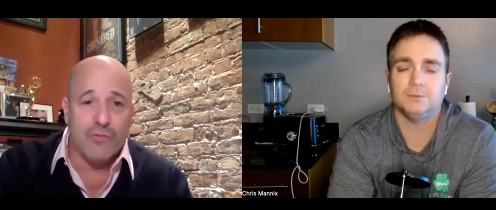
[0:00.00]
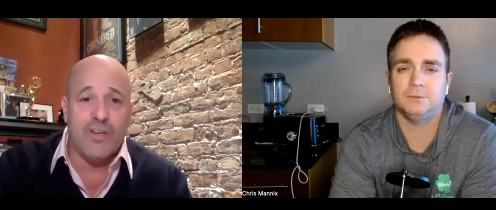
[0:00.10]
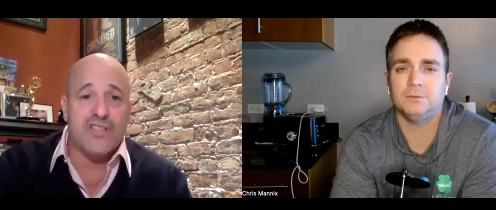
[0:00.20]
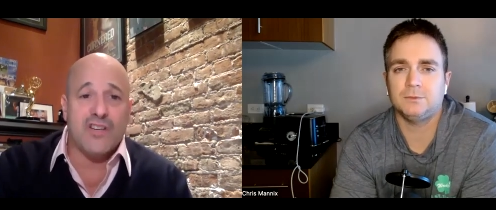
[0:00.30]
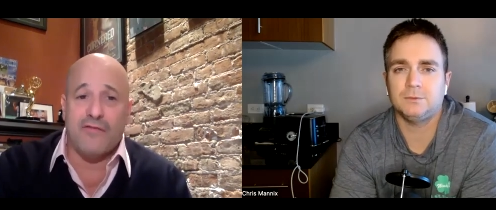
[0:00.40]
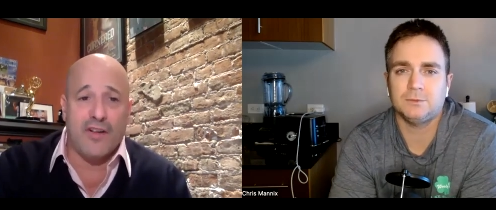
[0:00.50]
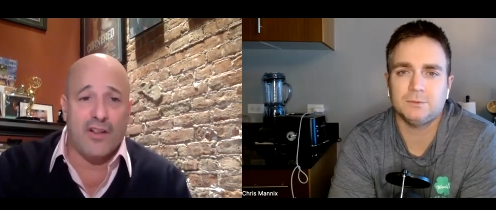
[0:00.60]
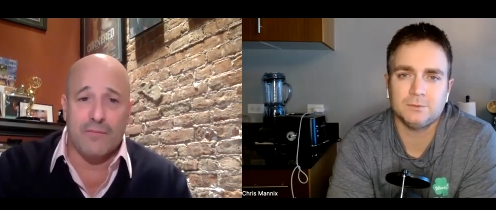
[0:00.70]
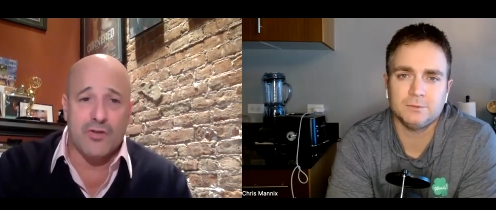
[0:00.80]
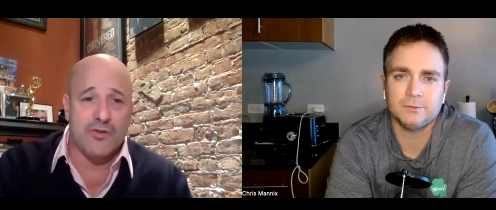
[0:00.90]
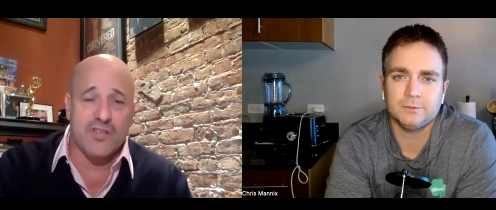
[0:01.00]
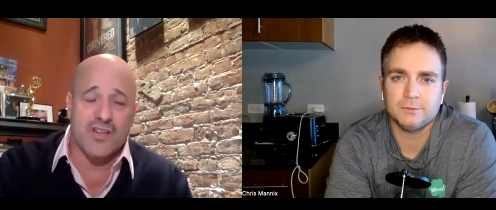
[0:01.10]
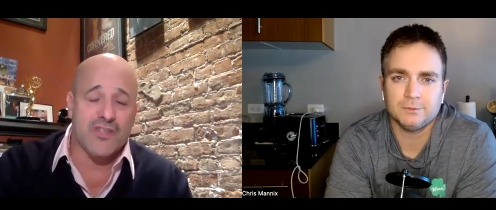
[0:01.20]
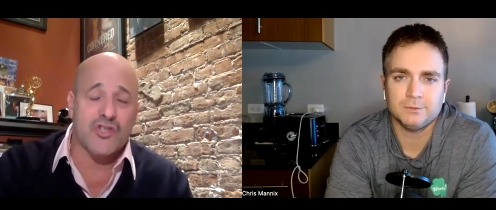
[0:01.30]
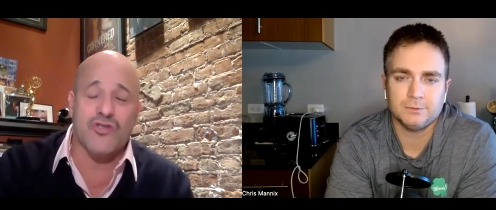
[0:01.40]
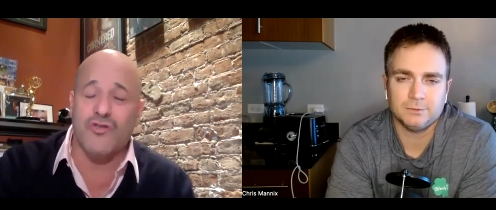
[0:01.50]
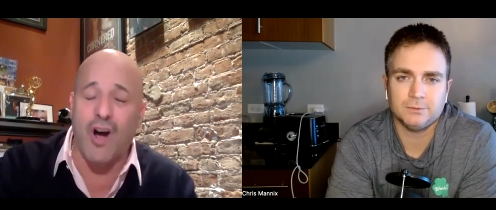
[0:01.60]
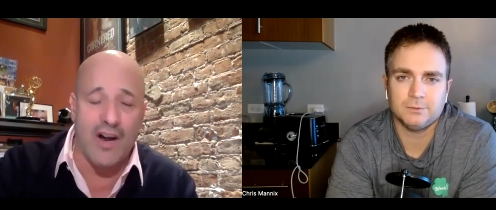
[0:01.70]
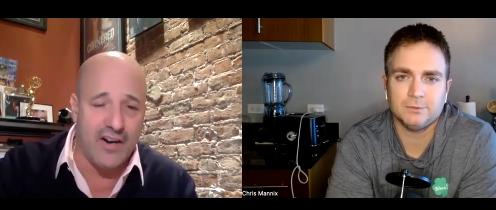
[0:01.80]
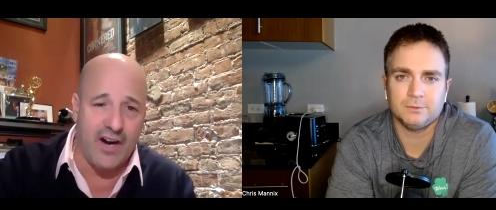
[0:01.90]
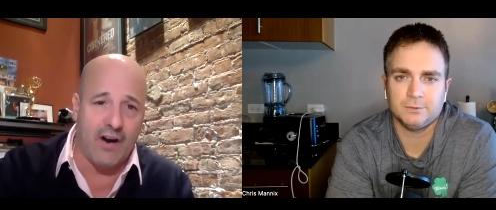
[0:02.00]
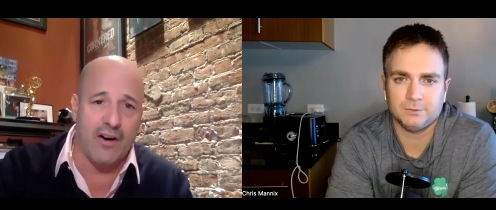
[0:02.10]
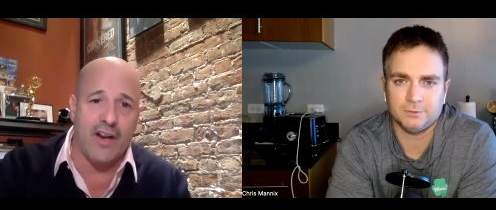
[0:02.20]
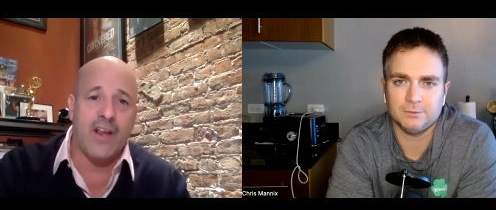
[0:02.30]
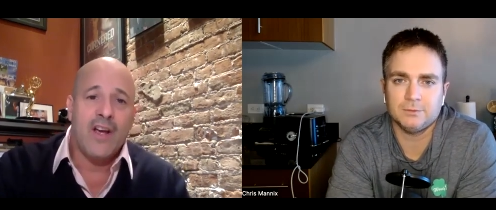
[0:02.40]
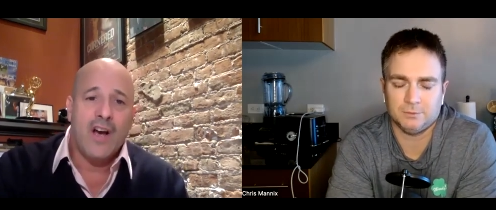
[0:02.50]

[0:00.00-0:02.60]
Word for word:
Speaker 1: Teresa Phillips, who's an extraordinary